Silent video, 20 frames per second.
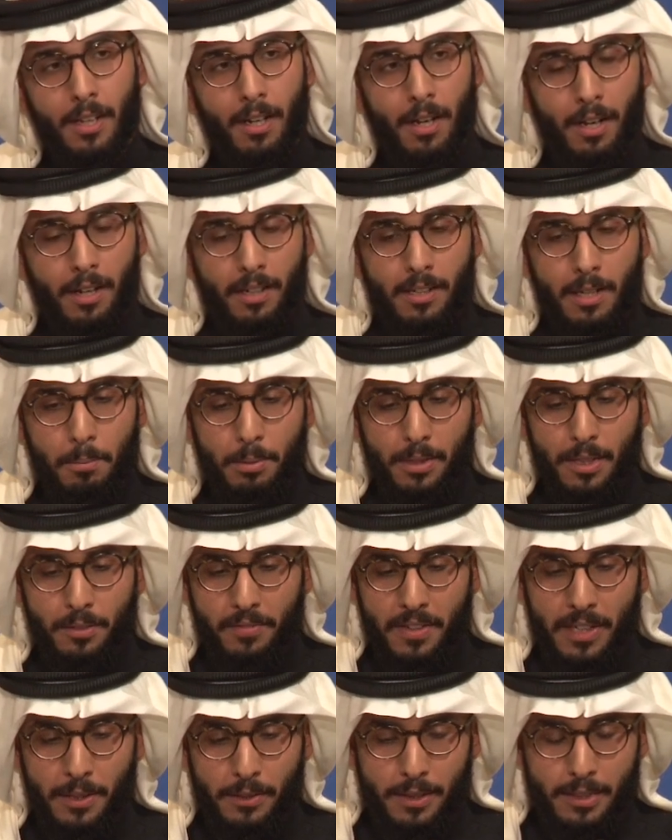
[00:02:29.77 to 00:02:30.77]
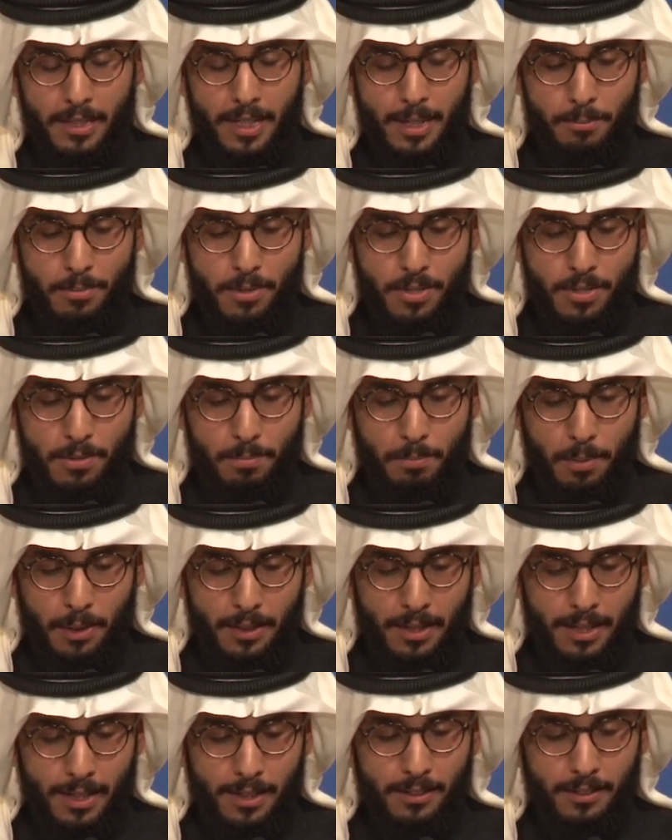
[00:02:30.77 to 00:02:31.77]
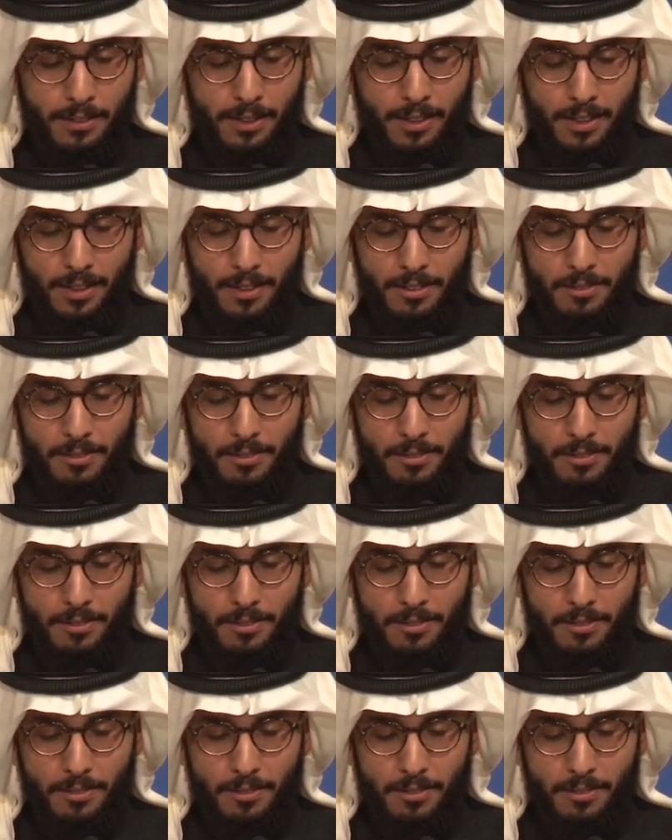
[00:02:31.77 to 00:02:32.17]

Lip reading: A couple of failed attempts, but then